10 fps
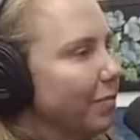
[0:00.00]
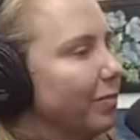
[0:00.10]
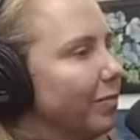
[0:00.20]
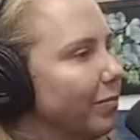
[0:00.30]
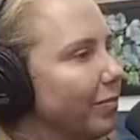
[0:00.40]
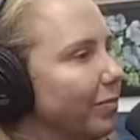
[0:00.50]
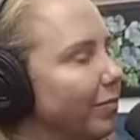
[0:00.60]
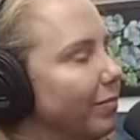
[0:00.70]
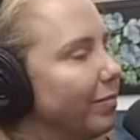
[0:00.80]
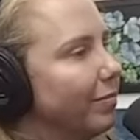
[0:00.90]

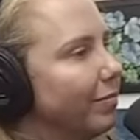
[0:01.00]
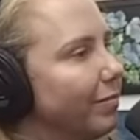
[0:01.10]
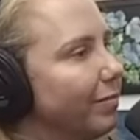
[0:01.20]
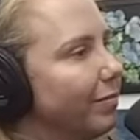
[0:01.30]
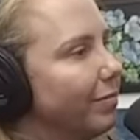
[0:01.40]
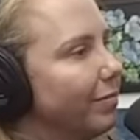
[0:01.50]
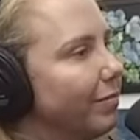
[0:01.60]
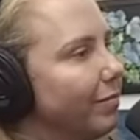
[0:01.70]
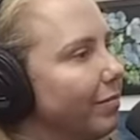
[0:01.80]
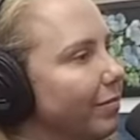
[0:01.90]

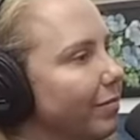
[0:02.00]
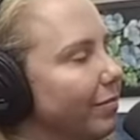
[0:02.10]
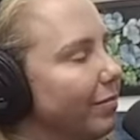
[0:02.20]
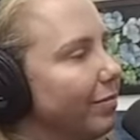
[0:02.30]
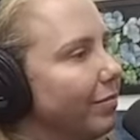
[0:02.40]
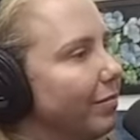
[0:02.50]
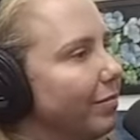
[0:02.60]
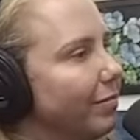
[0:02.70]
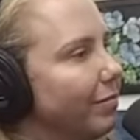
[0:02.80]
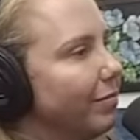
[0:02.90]

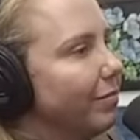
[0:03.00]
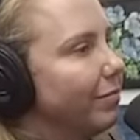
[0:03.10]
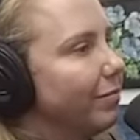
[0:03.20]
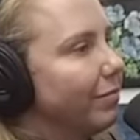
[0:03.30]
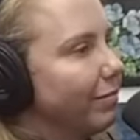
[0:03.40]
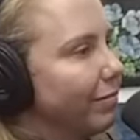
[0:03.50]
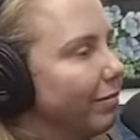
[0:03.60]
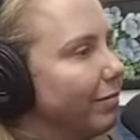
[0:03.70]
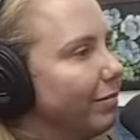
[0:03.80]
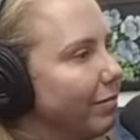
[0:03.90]

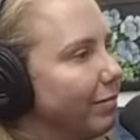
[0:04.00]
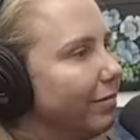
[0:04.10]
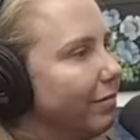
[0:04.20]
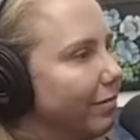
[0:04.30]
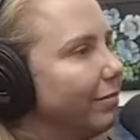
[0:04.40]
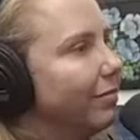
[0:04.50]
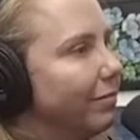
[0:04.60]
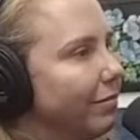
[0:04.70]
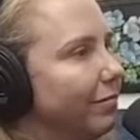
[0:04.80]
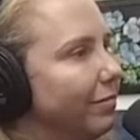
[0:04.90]

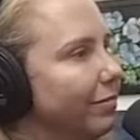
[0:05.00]
(not speaking)